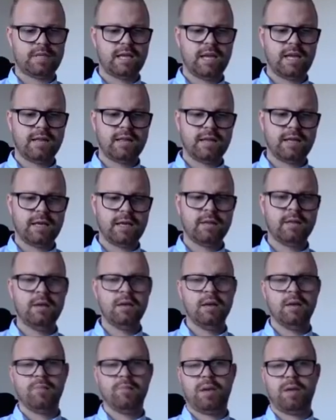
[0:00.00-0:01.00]
And then
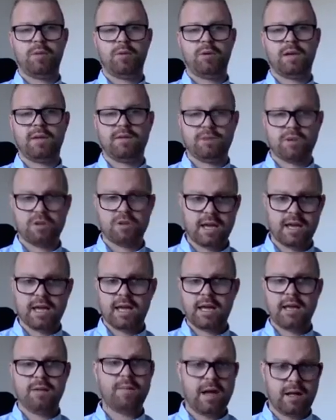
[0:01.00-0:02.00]
people give you their
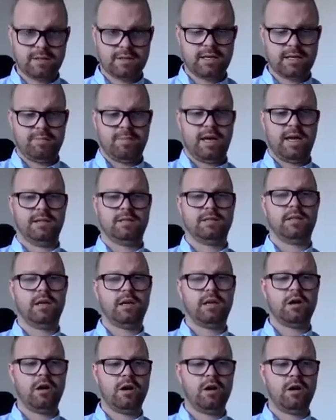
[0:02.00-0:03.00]
email templates and they
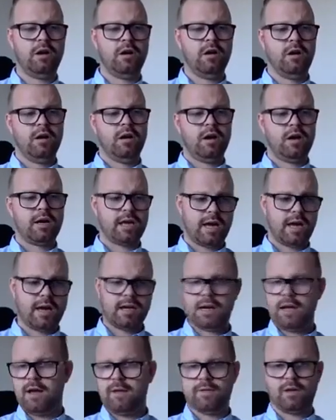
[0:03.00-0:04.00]
go, okay,
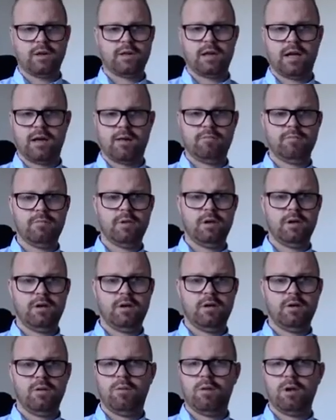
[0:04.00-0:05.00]
now I've got them.
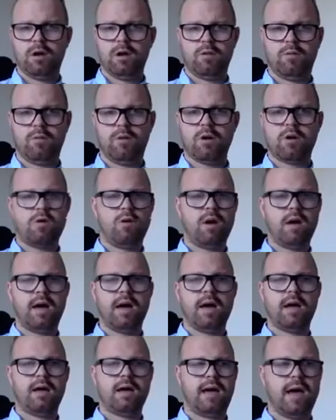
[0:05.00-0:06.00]

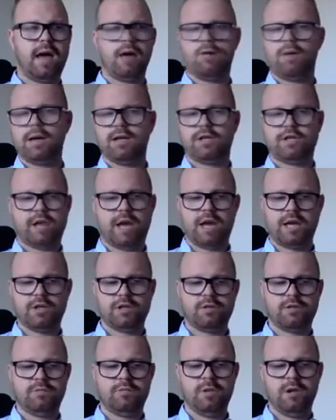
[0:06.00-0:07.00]
How do I change
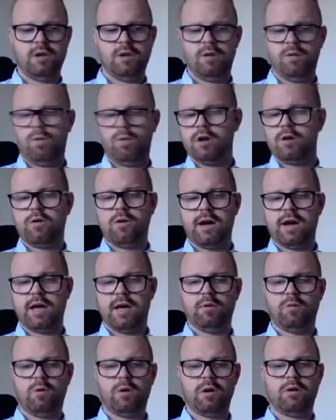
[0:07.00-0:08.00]
them? What do
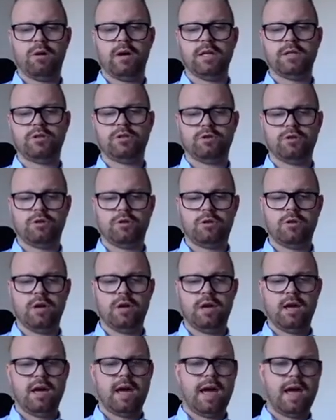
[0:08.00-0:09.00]
I do?
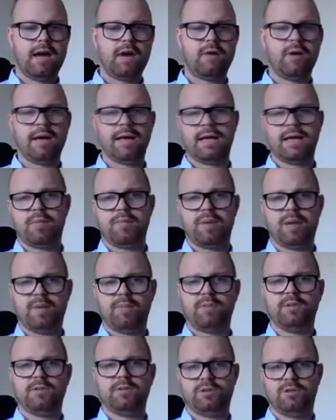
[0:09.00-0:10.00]
How do I get
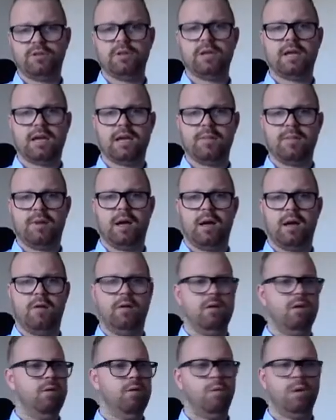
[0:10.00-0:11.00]
people to the email?
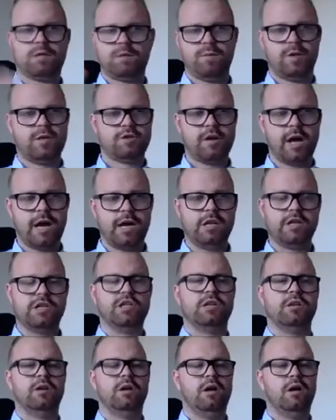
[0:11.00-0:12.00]
What's my
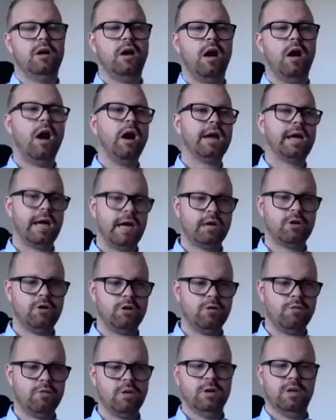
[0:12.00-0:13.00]
strategy? Oh, okay,
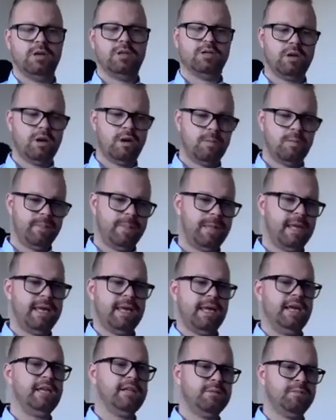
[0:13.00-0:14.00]
cool. So
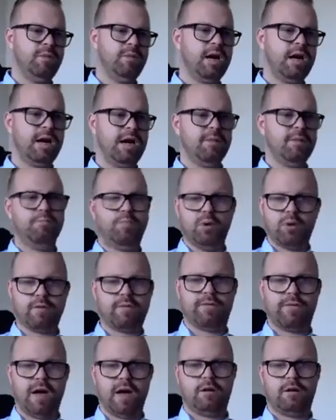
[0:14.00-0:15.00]
here's my book
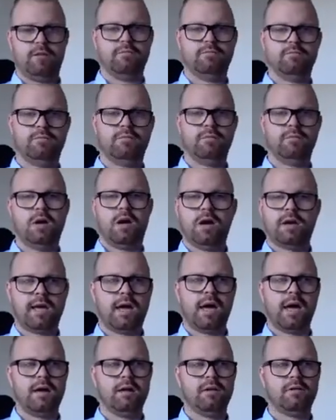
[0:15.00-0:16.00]
funnel.
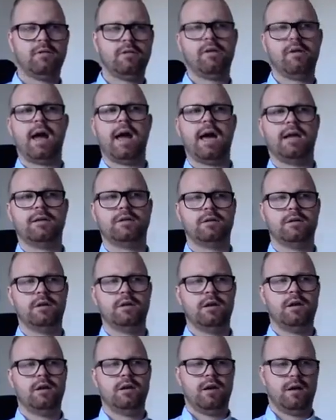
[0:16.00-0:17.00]
Okay, great.
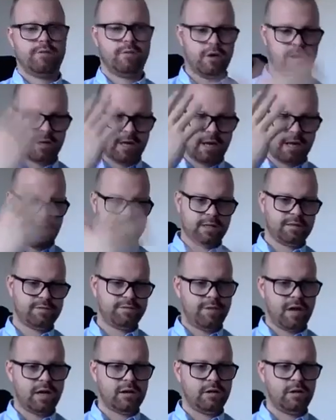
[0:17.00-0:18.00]
I've got now this
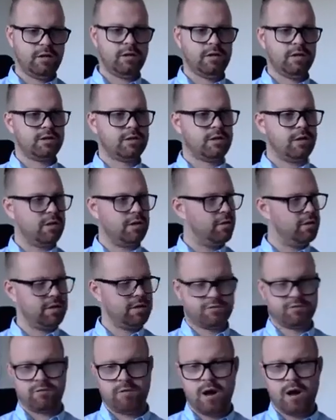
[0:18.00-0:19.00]
funnel. It's got all
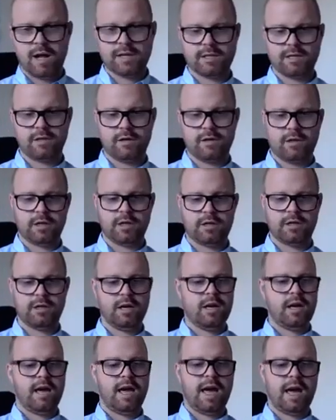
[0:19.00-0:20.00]
this writing on it.
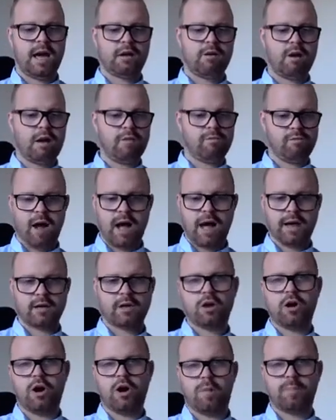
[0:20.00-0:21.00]
How do I write
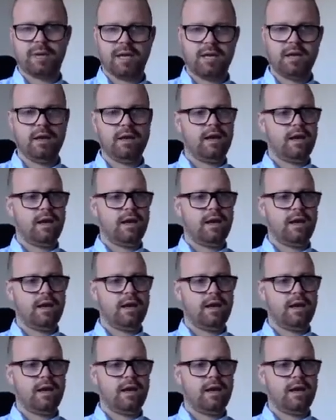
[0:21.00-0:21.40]
copy?